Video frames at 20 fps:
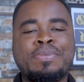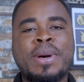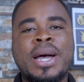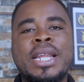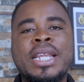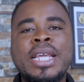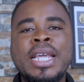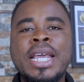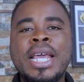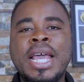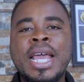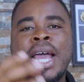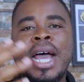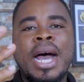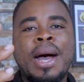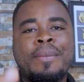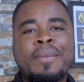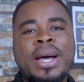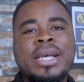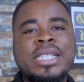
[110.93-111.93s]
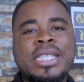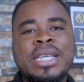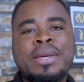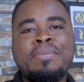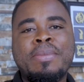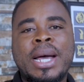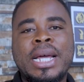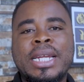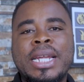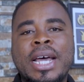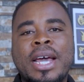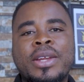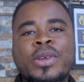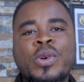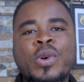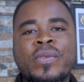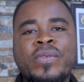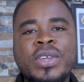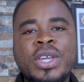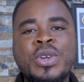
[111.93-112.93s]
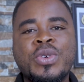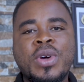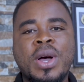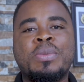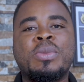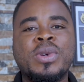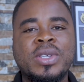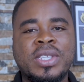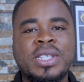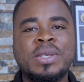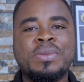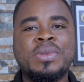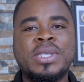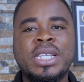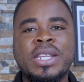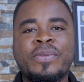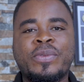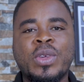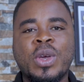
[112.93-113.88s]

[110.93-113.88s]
But I'm asking my dad, Kofi Duamo Simpson,